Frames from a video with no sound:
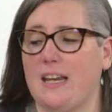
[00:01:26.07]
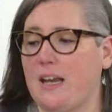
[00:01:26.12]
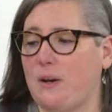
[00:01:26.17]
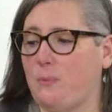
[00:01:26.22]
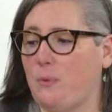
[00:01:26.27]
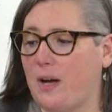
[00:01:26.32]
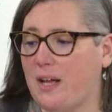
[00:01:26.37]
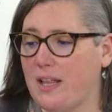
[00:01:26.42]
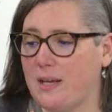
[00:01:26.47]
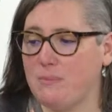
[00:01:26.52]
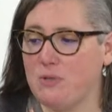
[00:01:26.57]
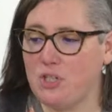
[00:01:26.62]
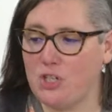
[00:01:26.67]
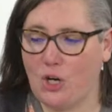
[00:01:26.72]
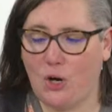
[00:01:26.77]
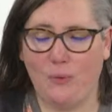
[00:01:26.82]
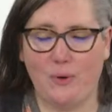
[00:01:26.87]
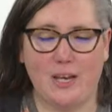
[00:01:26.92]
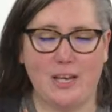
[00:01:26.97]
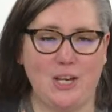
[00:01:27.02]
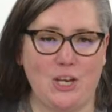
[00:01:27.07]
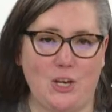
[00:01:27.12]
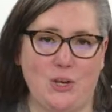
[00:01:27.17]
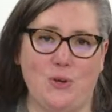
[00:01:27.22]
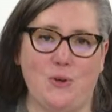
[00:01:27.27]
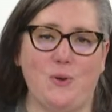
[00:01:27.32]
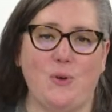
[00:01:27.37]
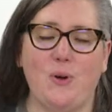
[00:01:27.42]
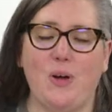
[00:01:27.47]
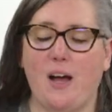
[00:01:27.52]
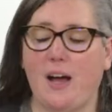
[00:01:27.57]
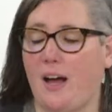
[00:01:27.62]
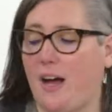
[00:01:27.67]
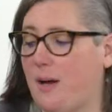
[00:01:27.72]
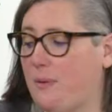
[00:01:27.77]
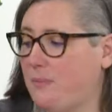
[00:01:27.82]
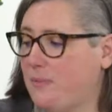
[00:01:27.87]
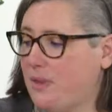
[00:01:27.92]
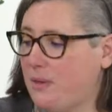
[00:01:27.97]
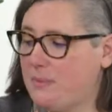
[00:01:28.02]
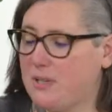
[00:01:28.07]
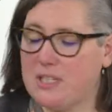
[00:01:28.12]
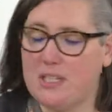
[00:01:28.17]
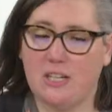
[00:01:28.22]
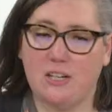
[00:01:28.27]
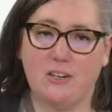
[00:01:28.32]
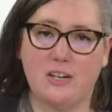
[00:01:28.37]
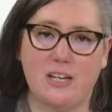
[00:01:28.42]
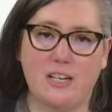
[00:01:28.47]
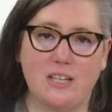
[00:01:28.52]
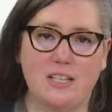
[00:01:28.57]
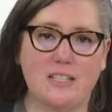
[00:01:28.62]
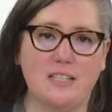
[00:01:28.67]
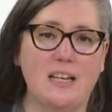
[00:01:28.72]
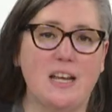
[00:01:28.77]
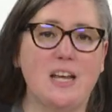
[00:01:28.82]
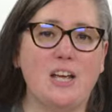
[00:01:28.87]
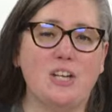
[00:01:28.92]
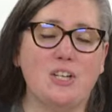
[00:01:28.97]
And while I'm showing you um, the materials,